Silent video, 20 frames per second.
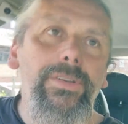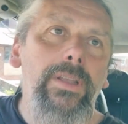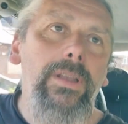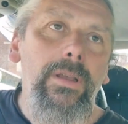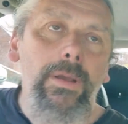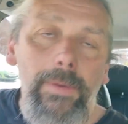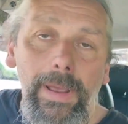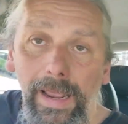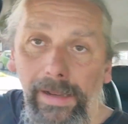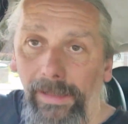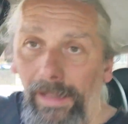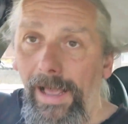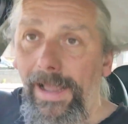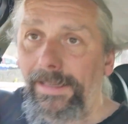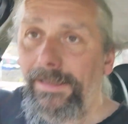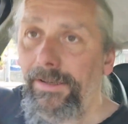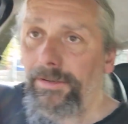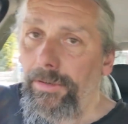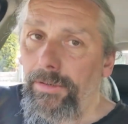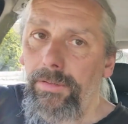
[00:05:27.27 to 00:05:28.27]
I mean, I'd like
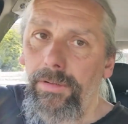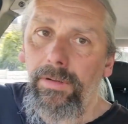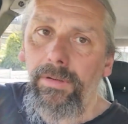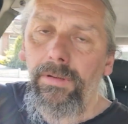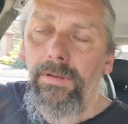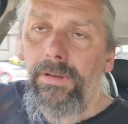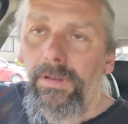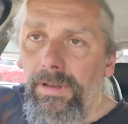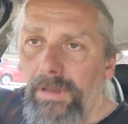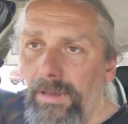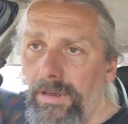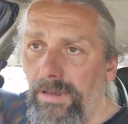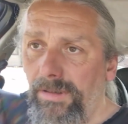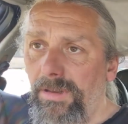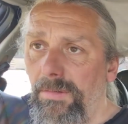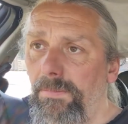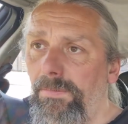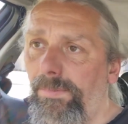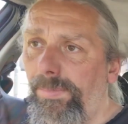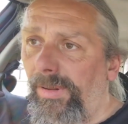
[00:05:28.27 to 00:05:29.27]
to do, because
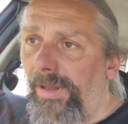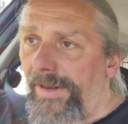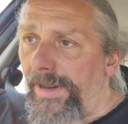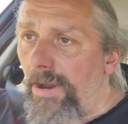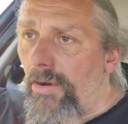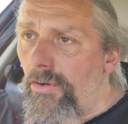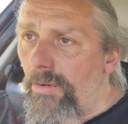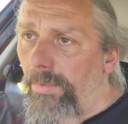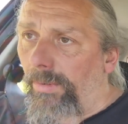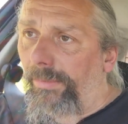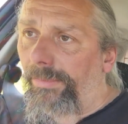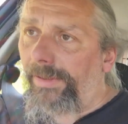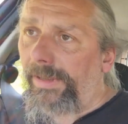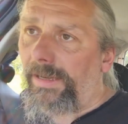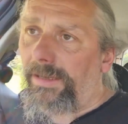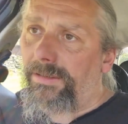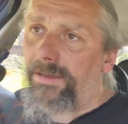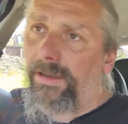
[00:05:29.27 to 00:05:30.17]
they're bloody horrible things,